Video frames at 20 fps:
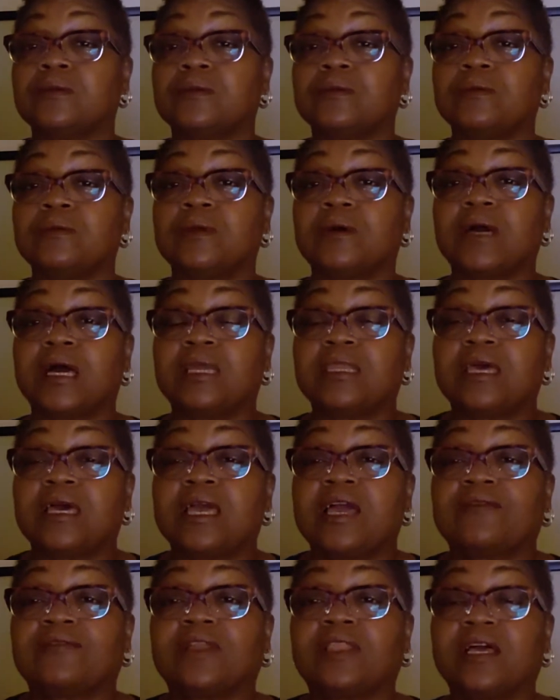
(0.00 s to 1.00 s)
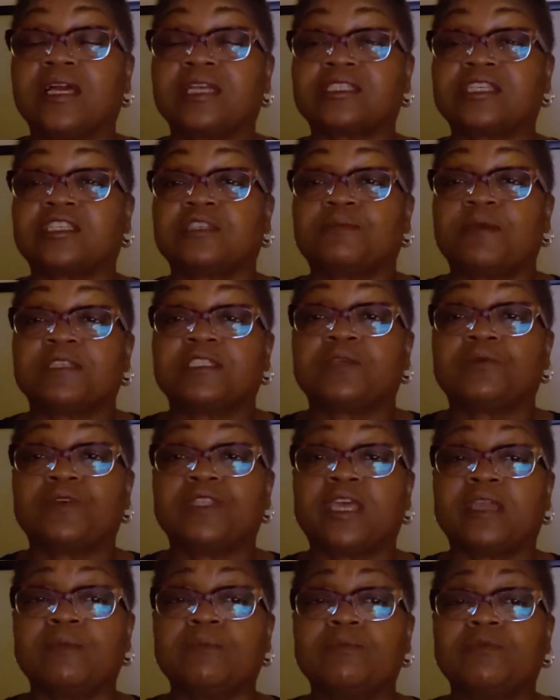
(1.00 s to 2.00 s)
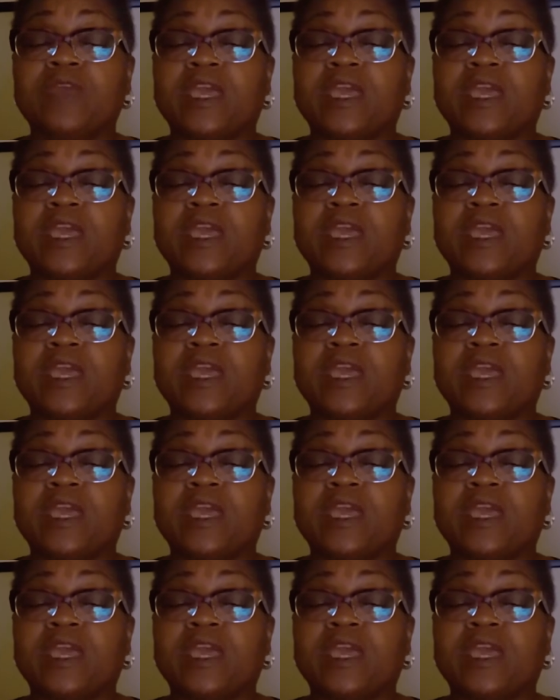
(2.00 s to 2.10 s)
And I have clients, especially when